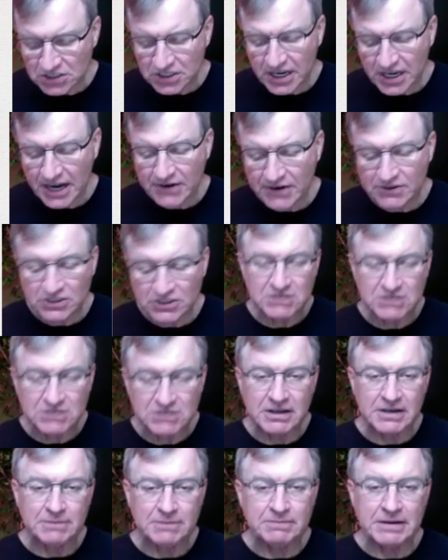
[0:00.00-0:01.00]
carrots,
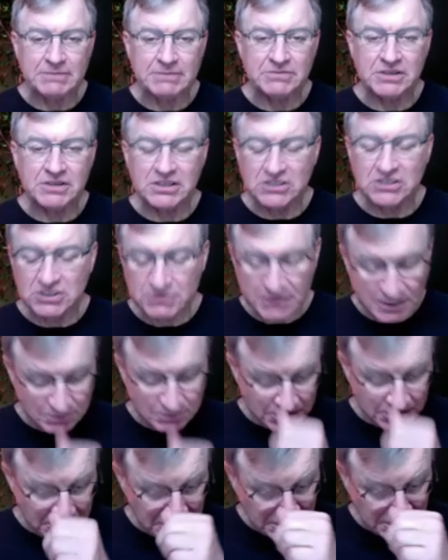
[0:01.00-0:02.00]
pumpkins
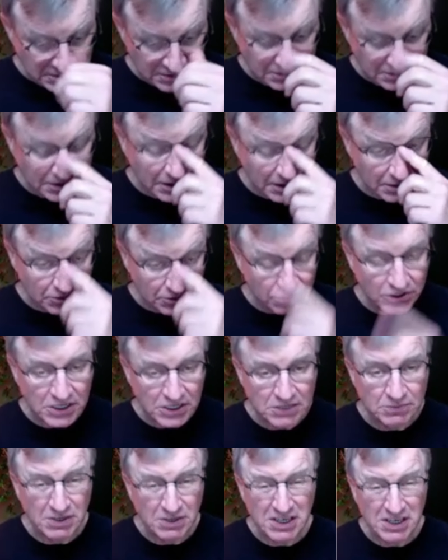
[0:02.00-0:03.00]
maybe, green
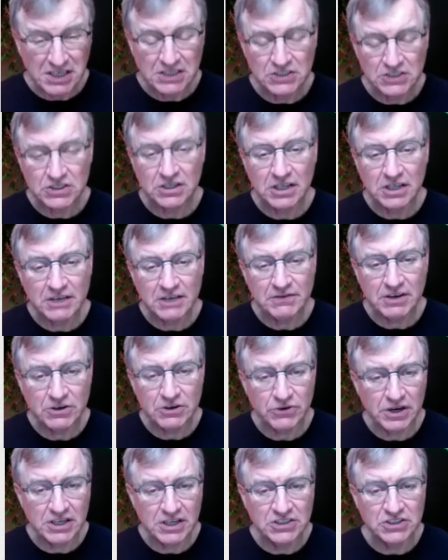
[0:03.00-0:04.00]
beans. Leafy
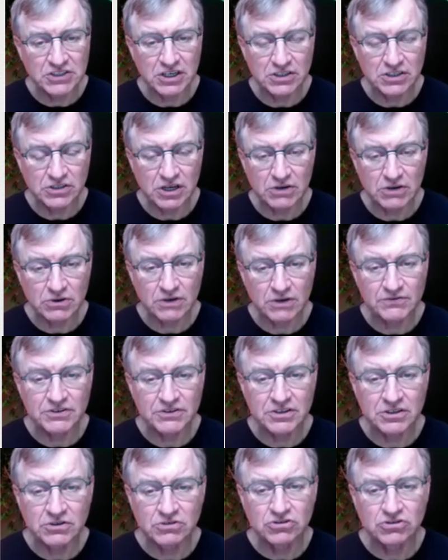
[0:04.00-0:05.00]
greens are often a
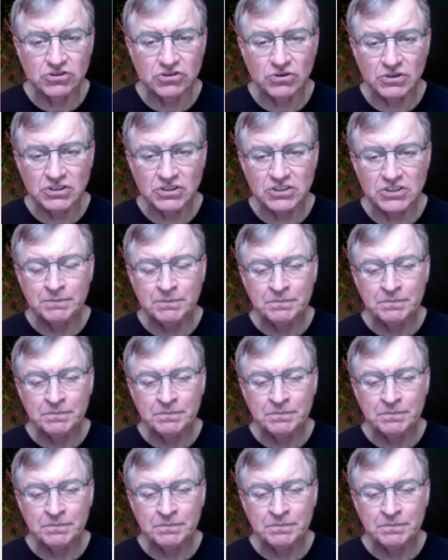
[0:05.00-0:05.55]
good choice.